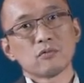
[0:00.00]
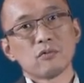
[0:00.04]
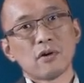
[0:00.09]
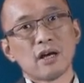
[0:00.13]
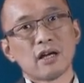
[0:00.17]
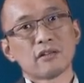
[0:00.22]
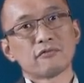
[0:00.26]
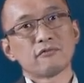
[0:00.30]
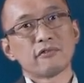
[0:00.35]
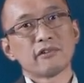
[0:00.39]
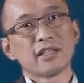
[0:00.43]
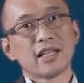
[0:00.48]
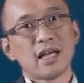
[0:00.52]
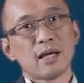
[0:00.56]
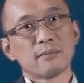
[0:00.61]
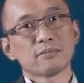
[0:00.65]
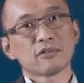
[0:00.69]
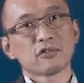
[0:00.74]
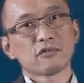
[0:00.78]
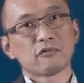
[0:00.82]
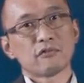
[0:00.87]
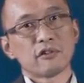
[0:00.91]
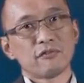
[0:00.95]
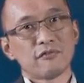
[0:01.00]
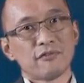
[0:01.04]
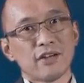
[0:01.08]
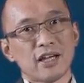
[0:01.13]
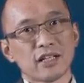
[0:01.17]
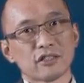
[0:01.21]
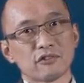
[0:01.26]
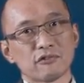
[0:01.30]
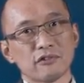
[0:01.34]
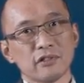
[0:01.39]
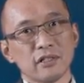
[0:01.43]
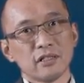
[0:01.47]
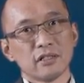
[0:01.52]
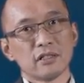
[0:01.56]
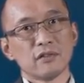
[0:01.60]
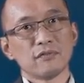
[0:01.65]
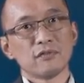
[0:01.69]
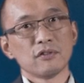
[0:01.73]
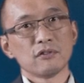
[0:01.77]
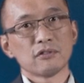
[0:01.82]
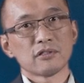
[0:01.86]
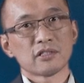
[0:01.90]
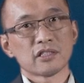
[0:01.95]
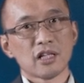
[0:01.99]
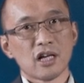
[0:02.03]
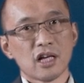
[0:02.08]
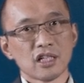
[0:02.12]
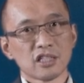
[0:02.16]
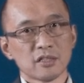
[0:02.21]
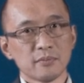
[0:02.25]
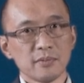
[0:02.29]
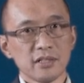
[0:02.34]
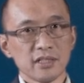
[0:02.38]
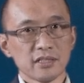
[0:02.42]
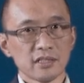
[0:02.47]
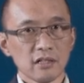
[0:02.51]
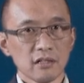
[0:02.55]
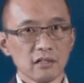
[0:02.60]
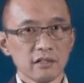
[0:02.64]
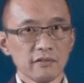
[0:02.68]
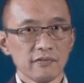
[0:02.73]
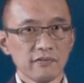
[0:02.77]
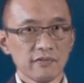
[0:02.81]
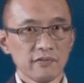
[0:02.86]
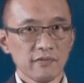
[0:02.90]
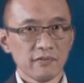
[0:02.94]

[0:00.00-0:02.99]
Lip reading: who had relapsed or refractory diffuse large B-cell